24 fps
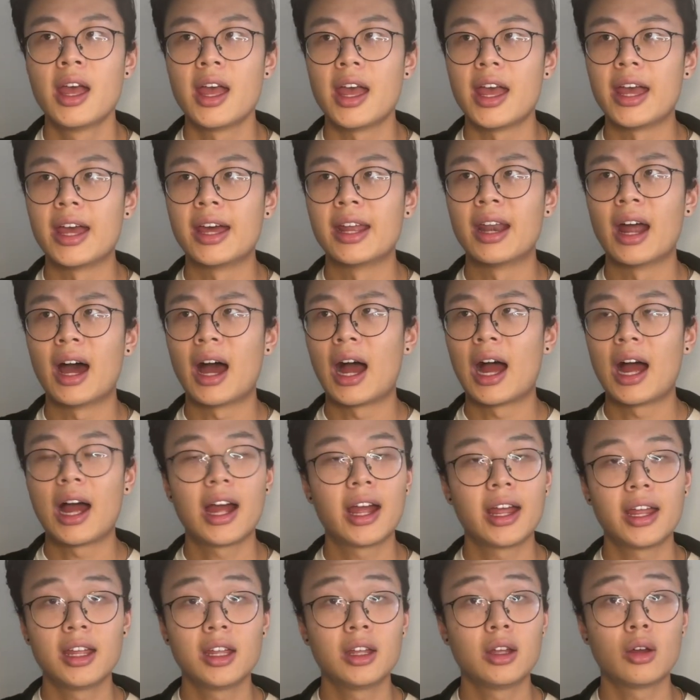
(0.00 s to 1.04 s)
And
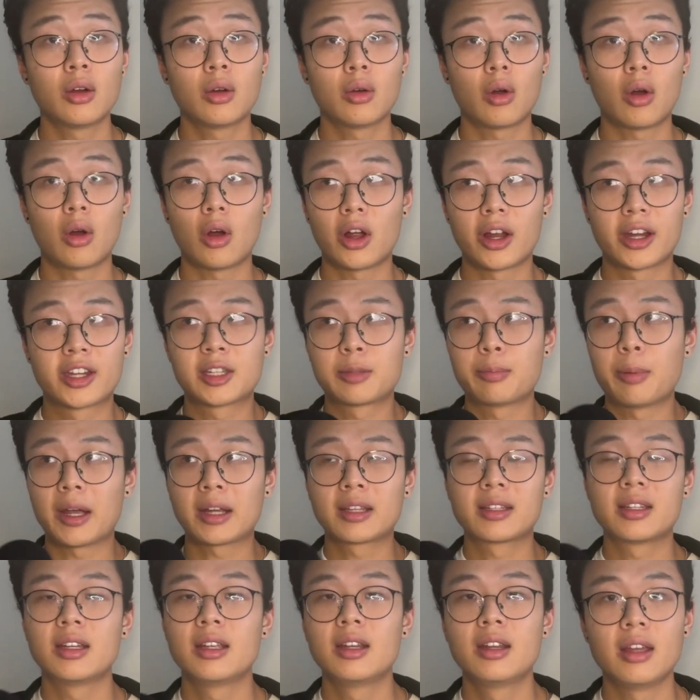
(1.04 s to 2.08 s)
I
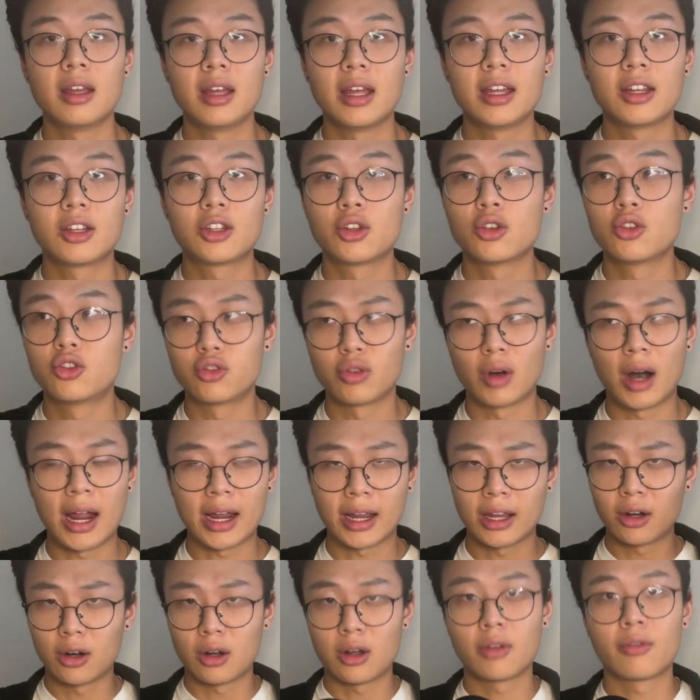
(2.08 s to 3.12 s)
expected it to drag
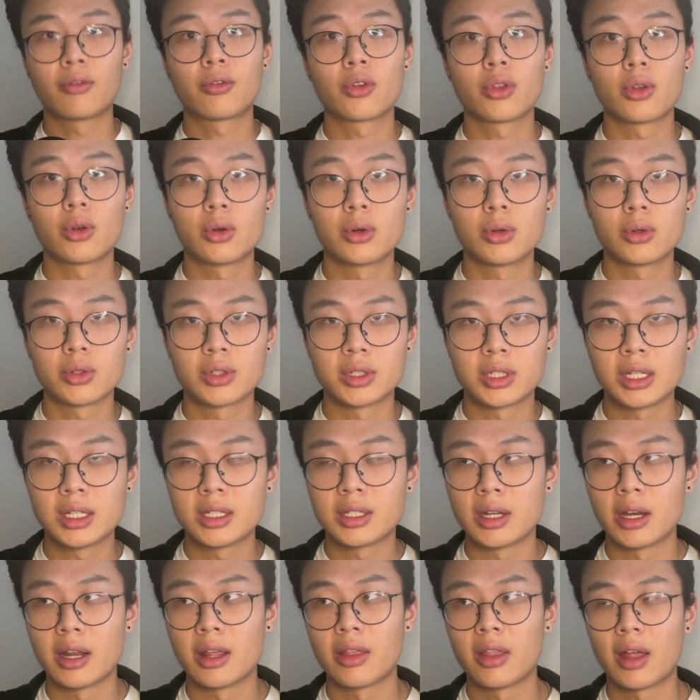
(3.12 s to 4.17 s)
it on for the whole
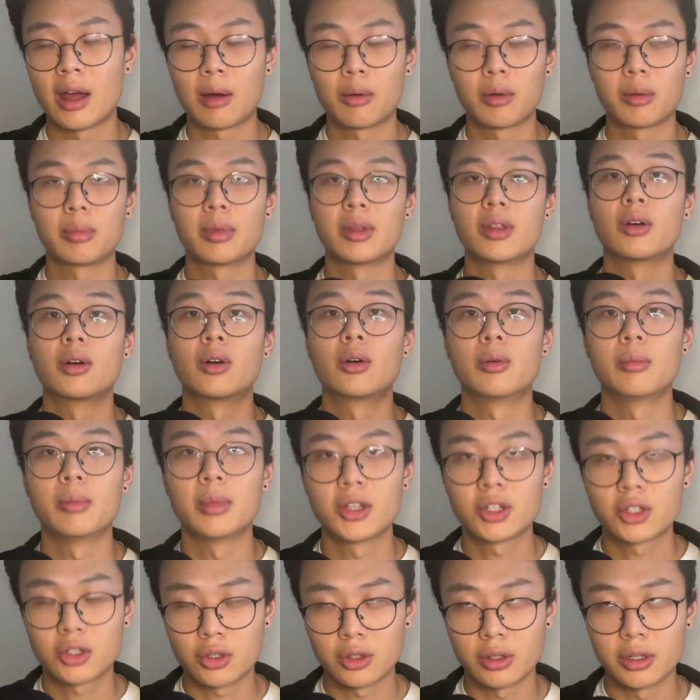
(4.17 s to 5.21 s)
season, and that would be the whole
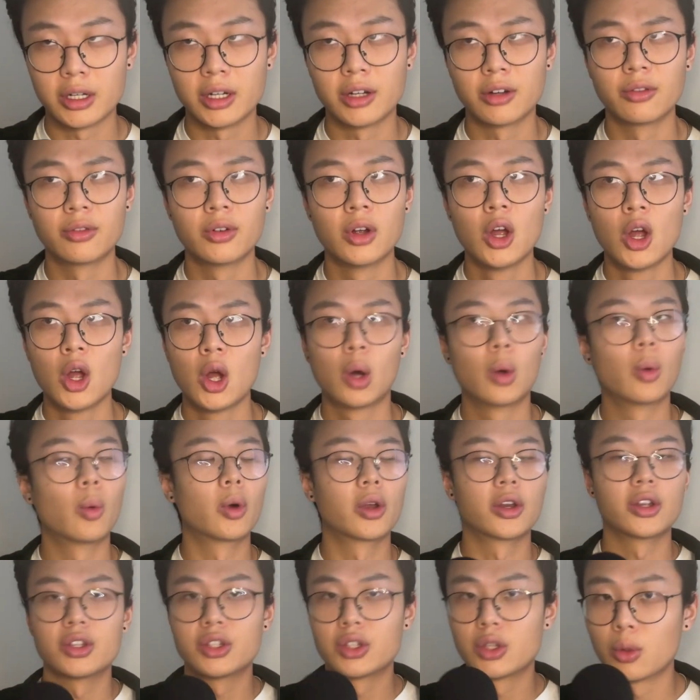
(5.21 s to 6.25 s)
mystery of
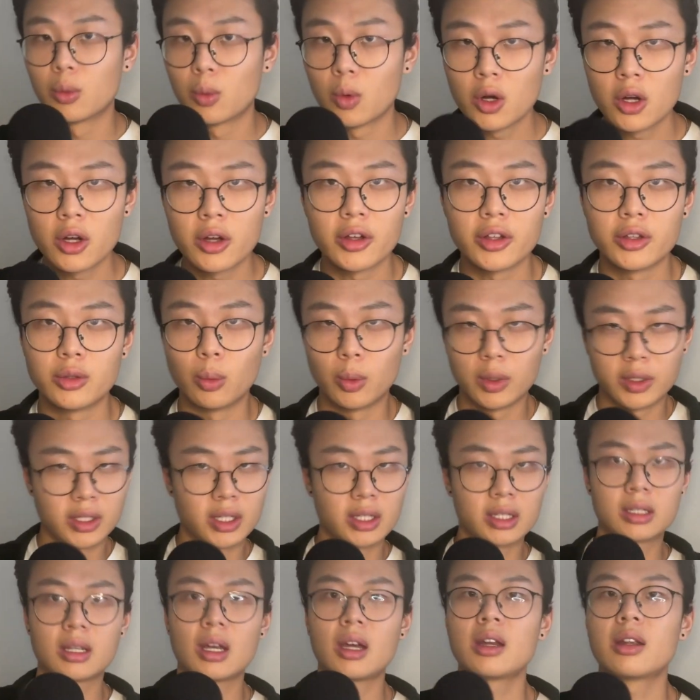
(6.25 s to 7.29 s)
what is the woods, what's
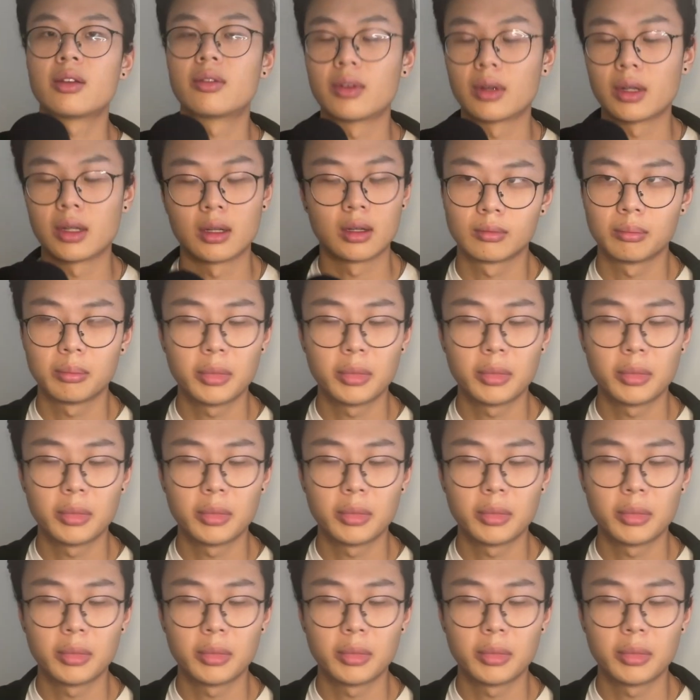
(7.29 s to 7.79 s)
inside of it.